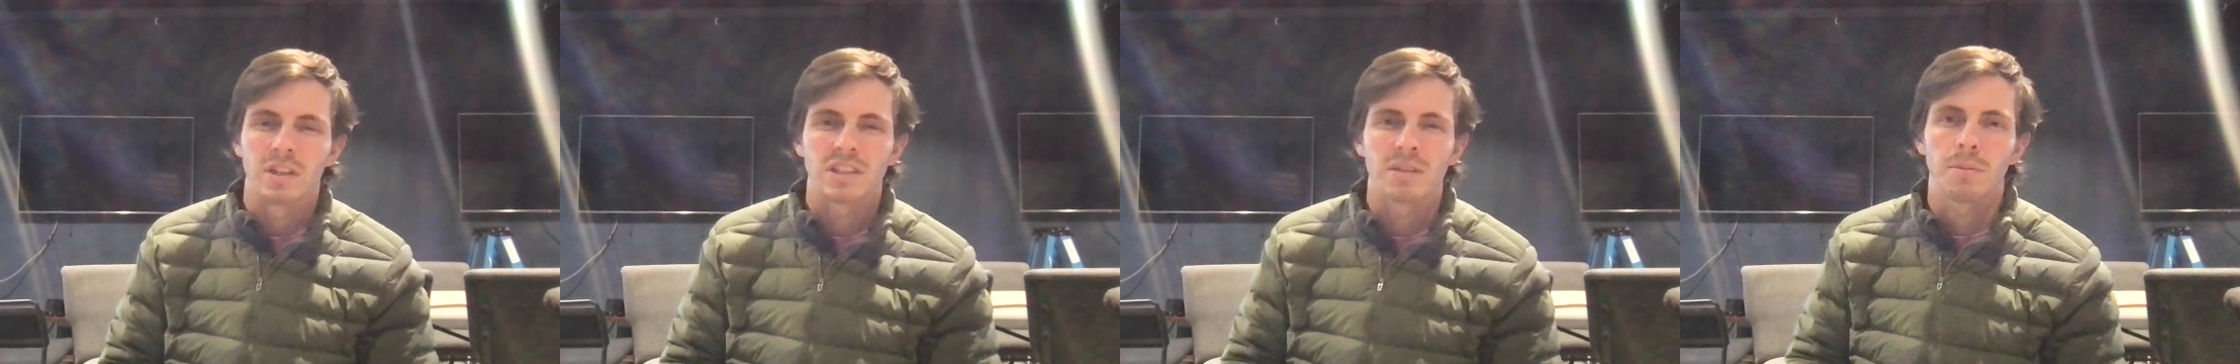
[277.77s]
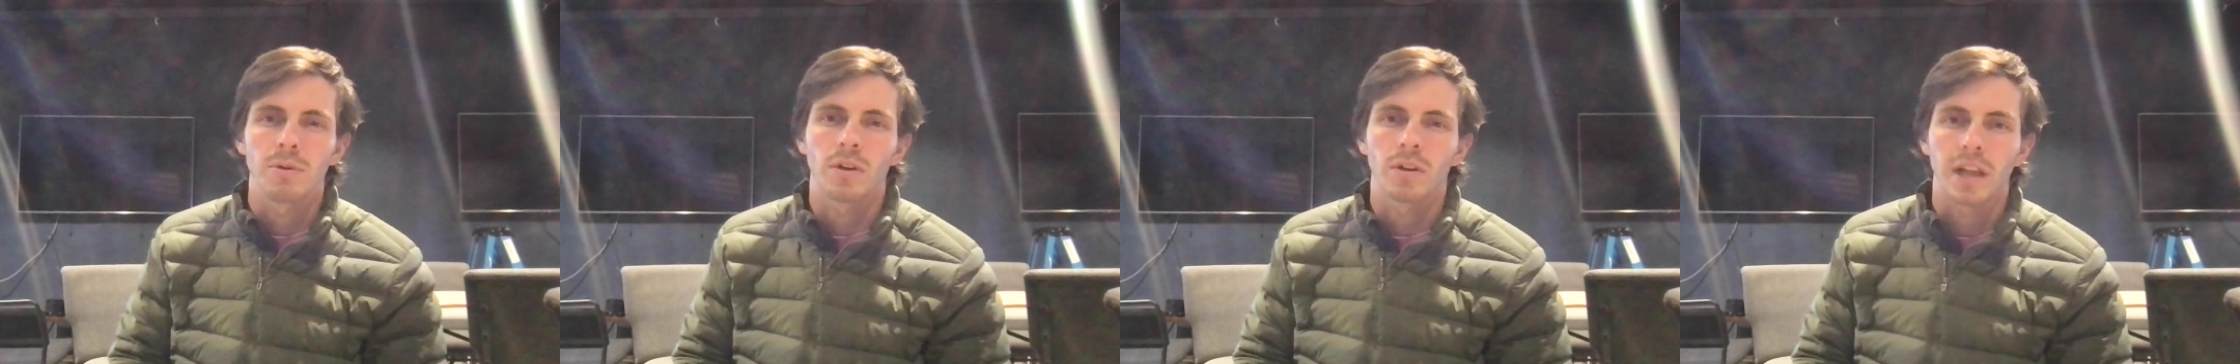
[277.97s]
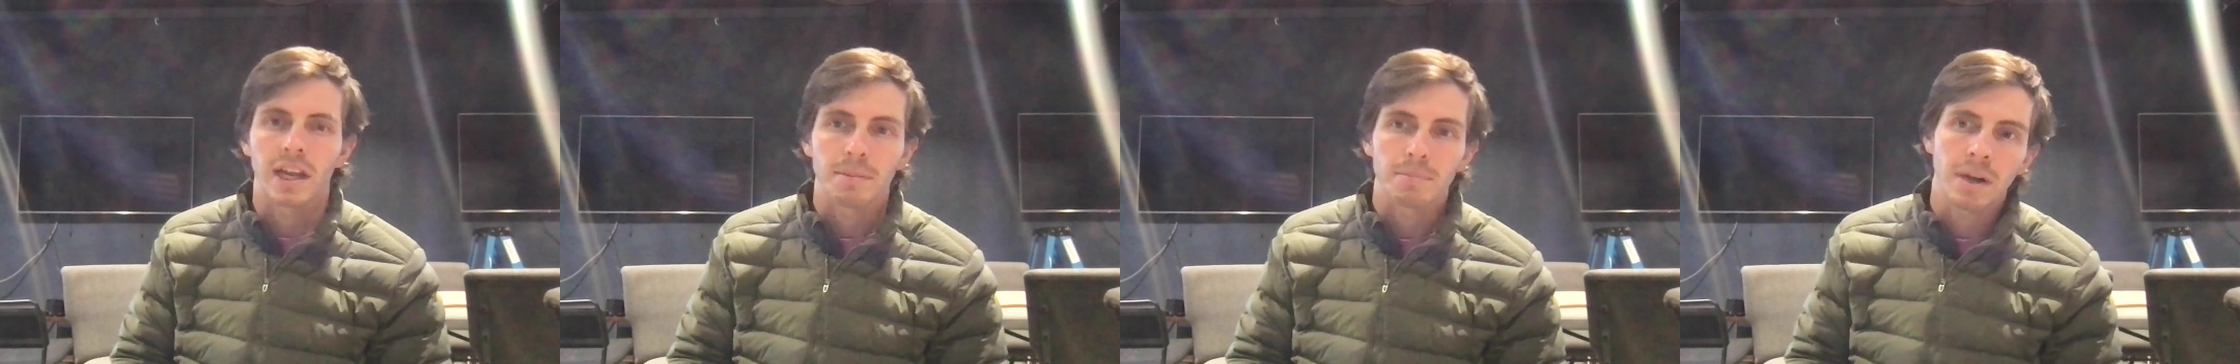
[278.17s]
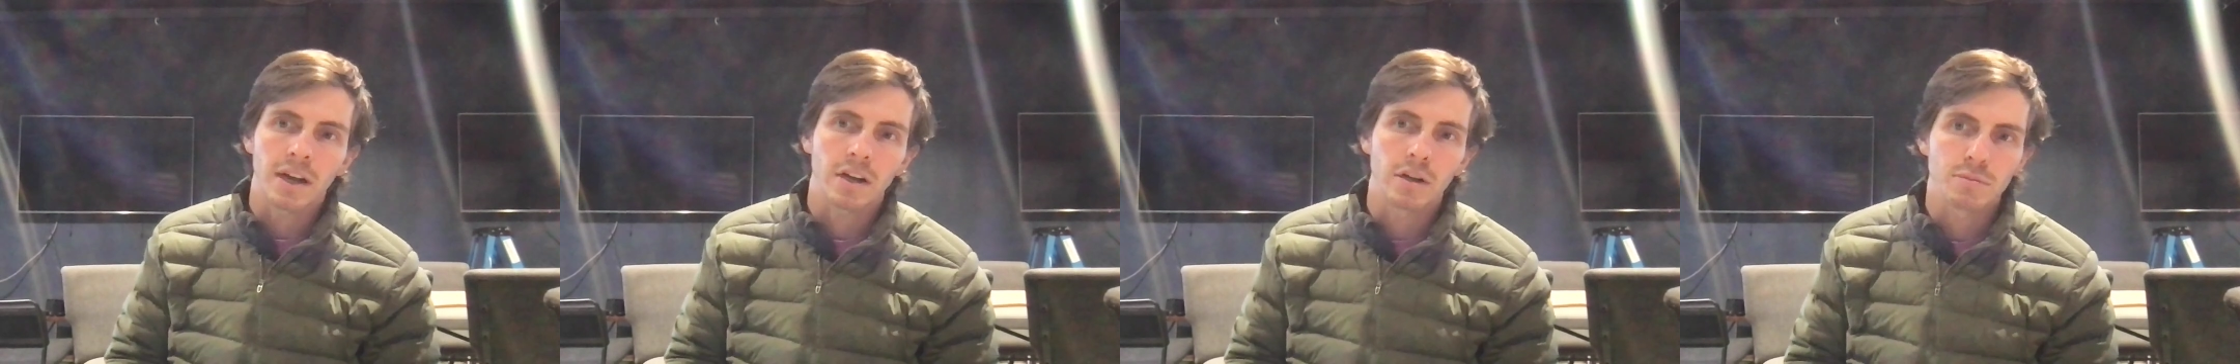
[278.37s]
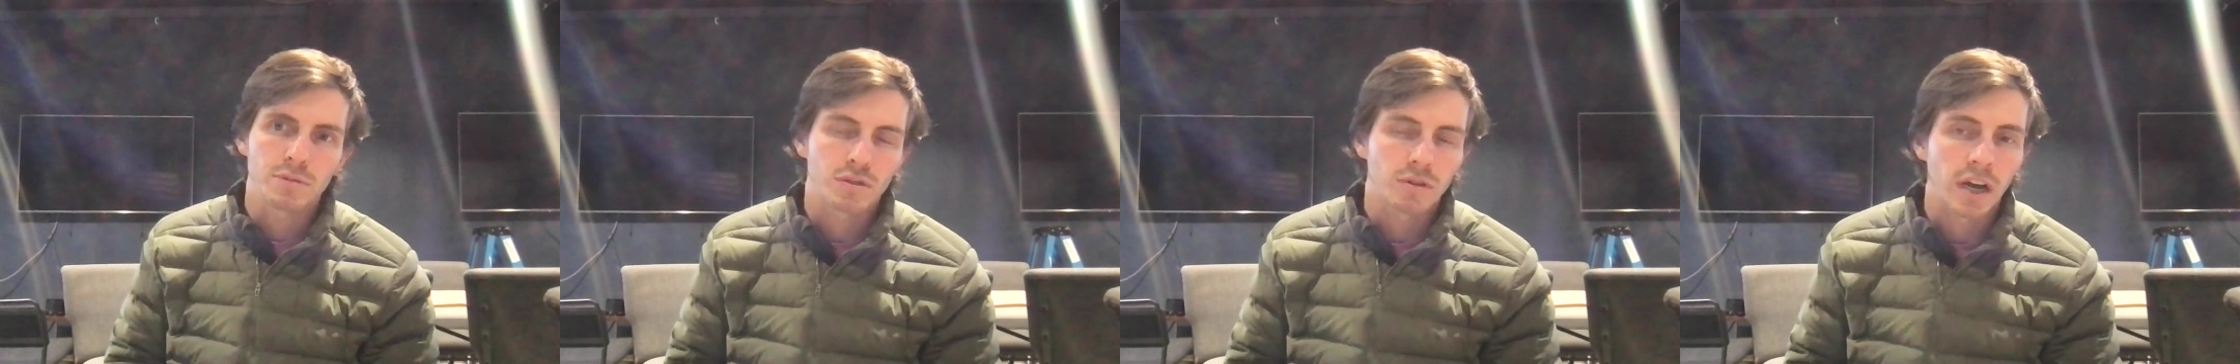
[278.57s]
Some of you are like, my
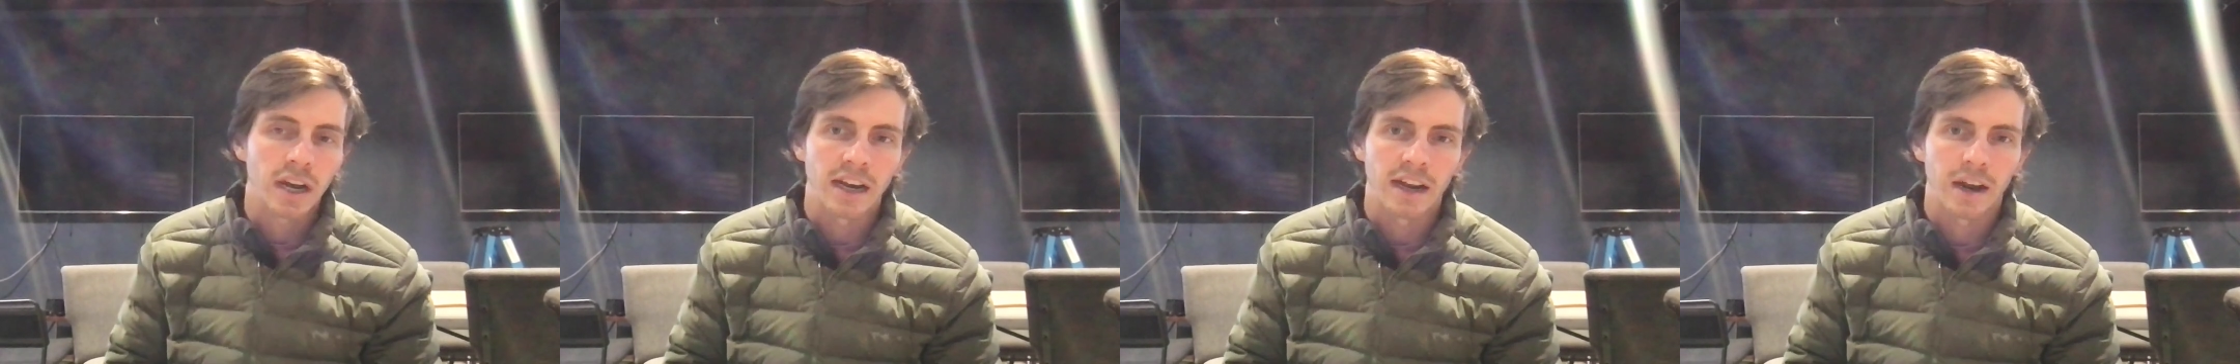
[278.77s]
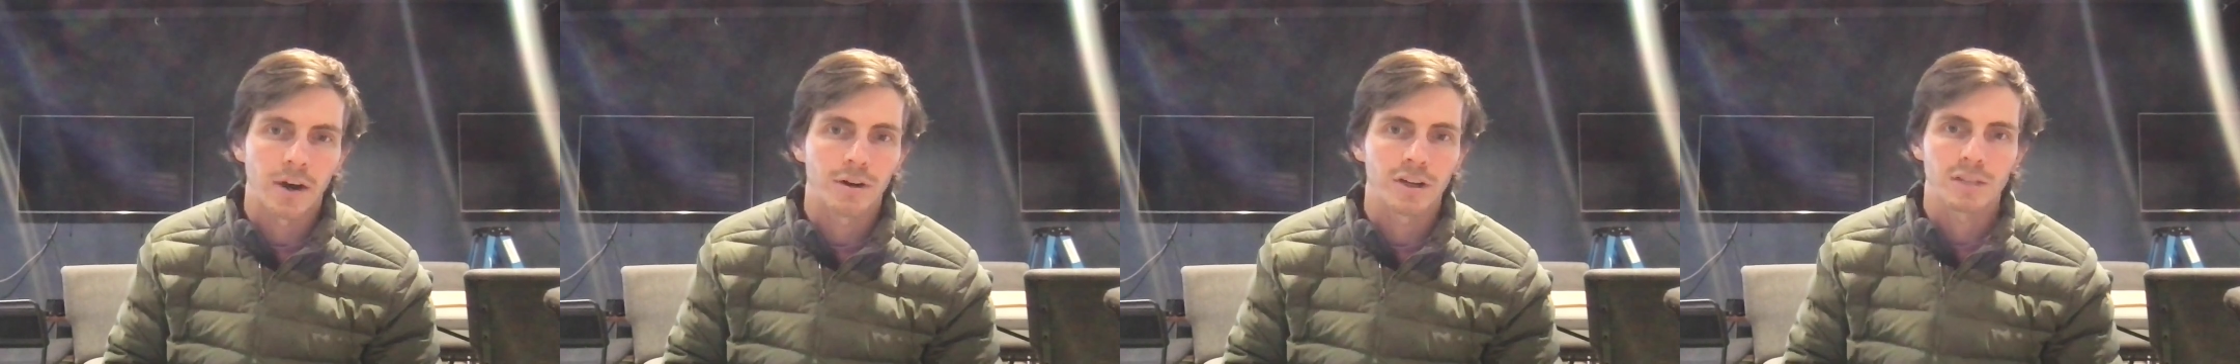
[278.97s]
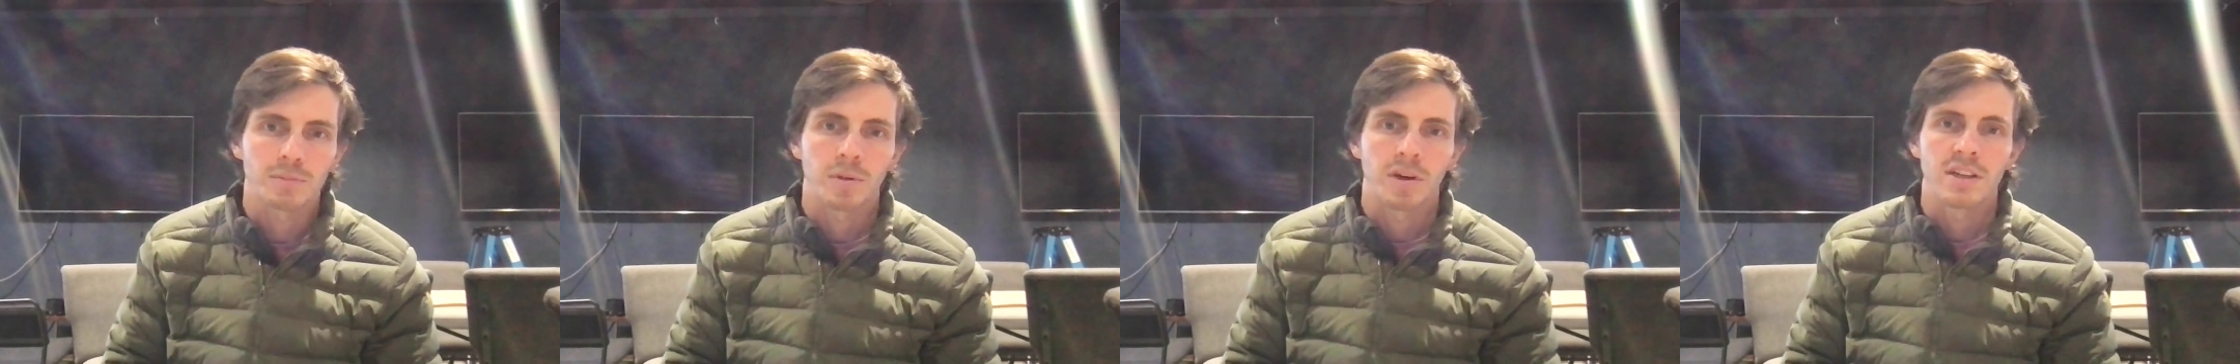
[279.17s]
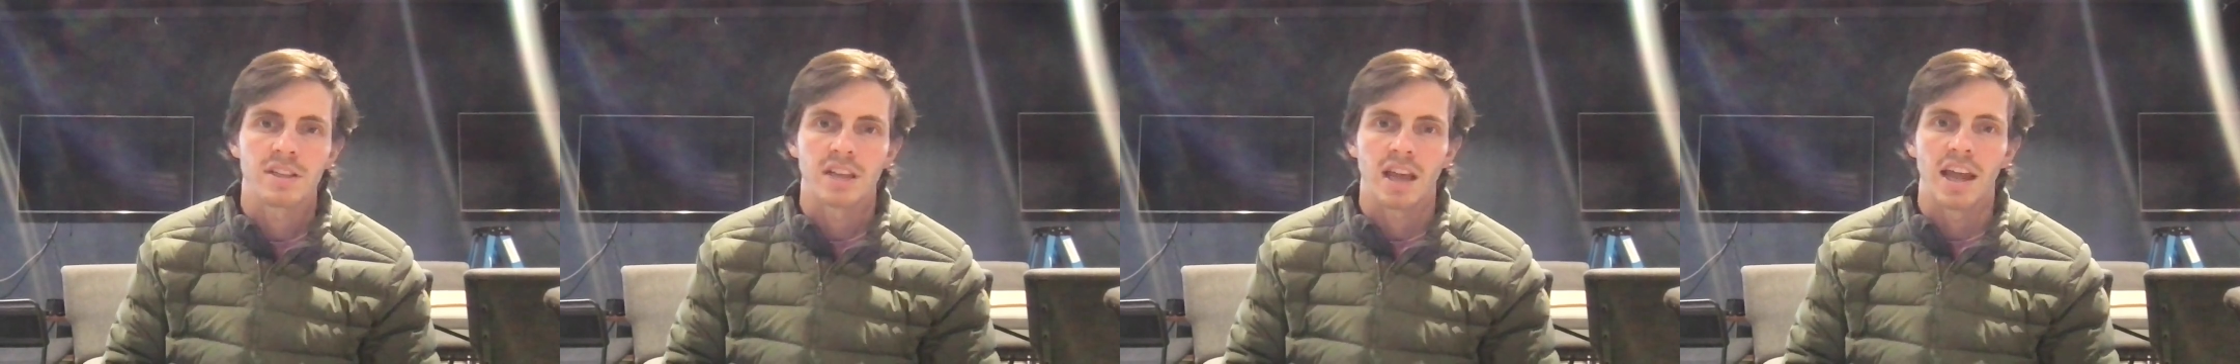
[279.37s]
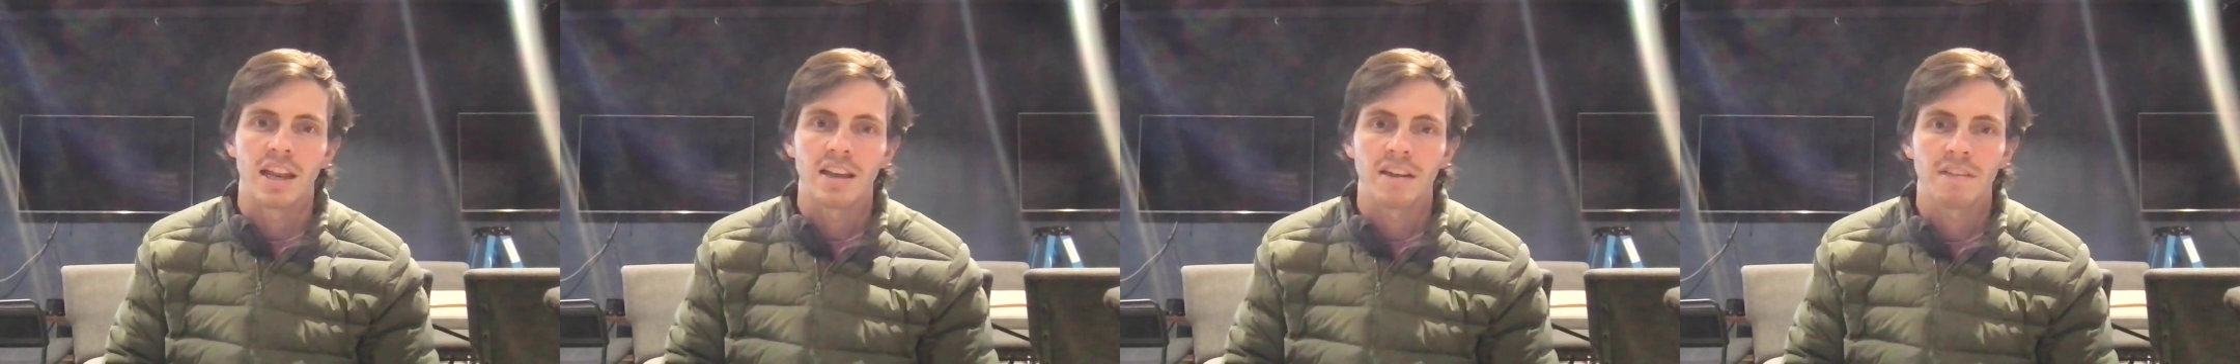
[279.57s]
group's great, and I don't experience
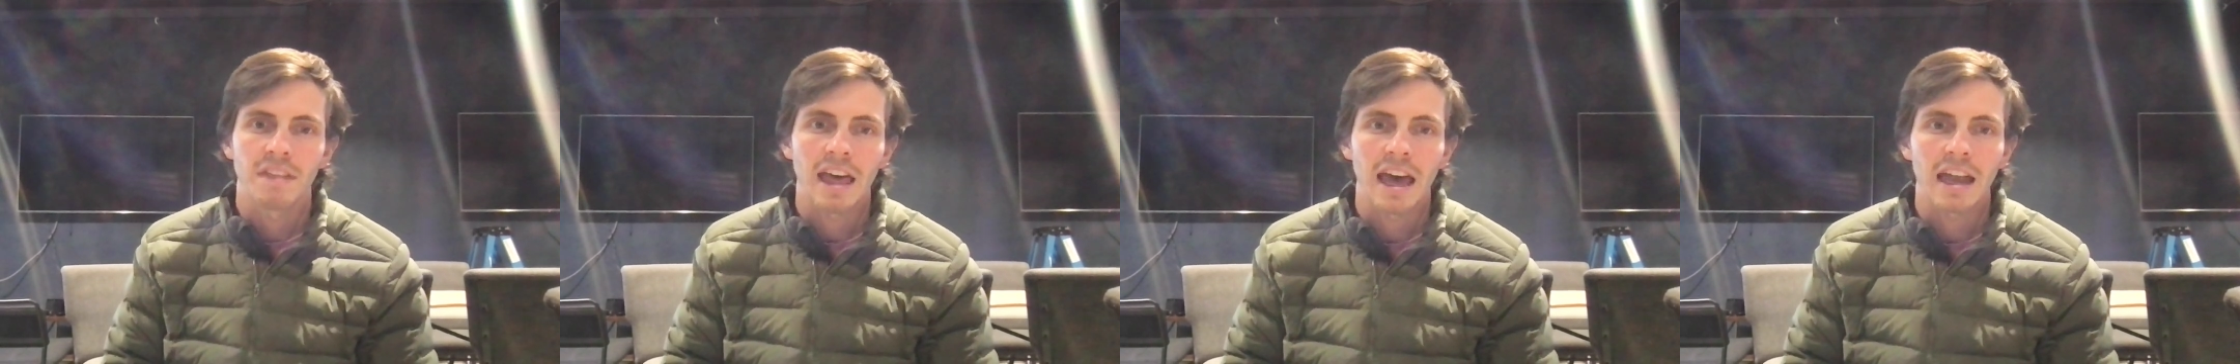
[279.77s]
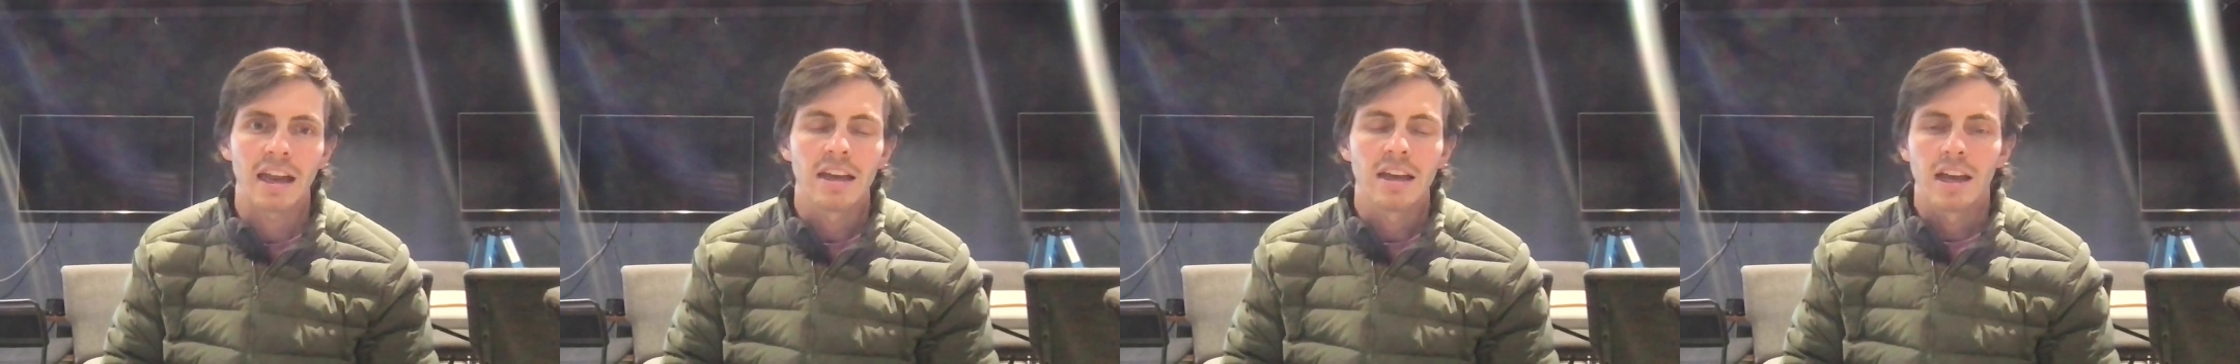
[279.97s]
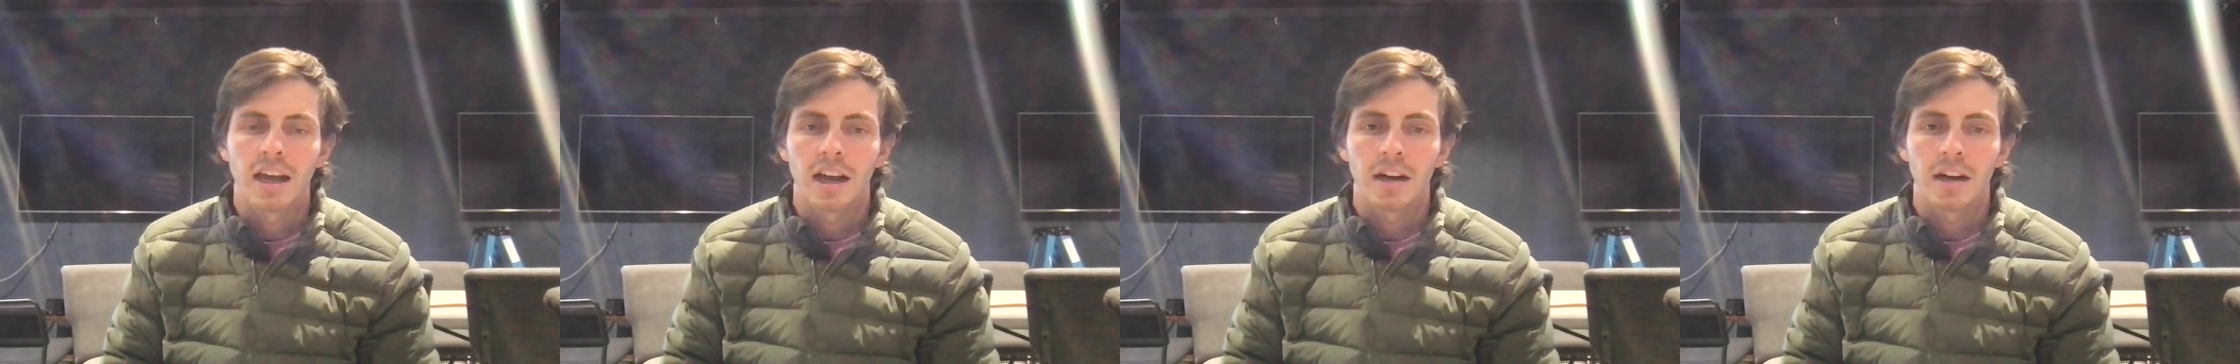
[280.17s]
any of that.